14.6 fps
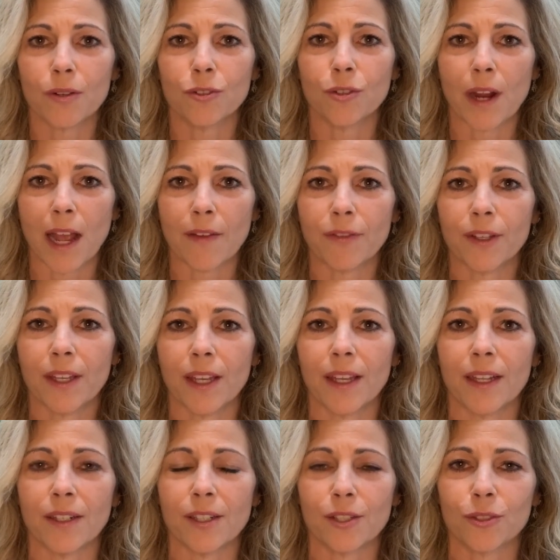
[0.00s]
trafficking
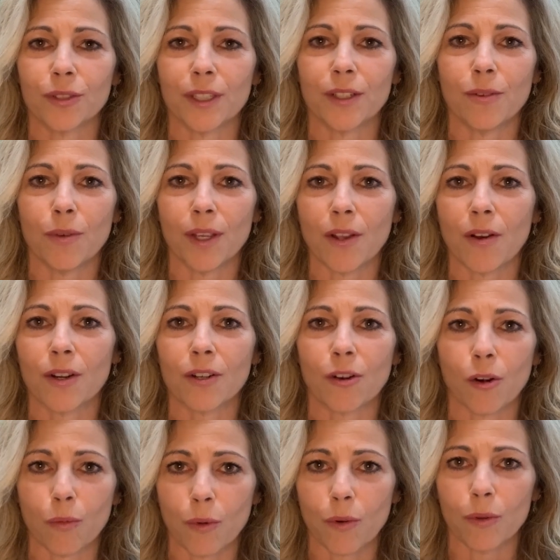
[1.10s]
industry going on in
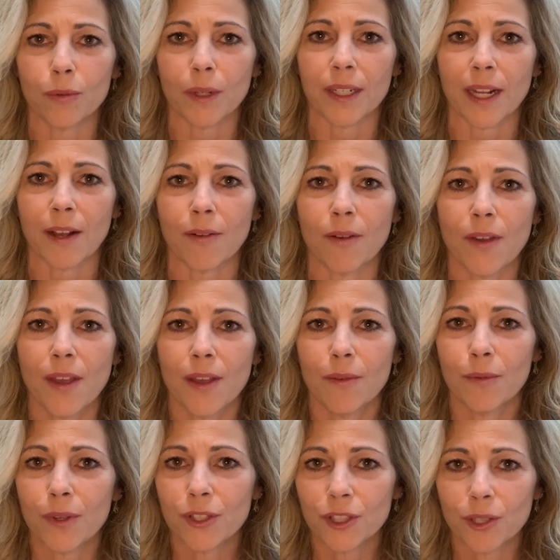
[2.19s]
our world right now
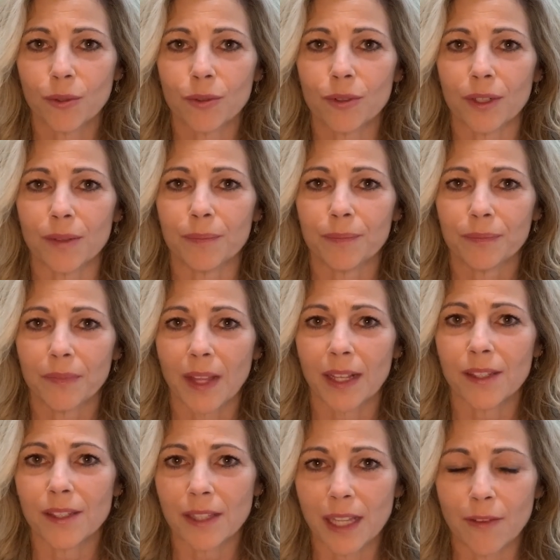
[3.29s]
with children
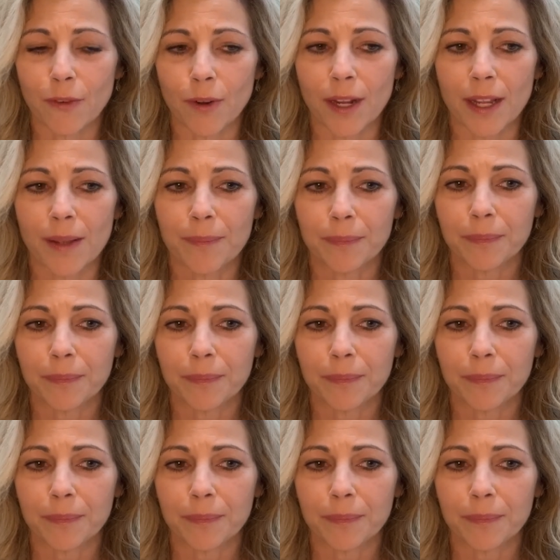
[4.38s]
and slavery.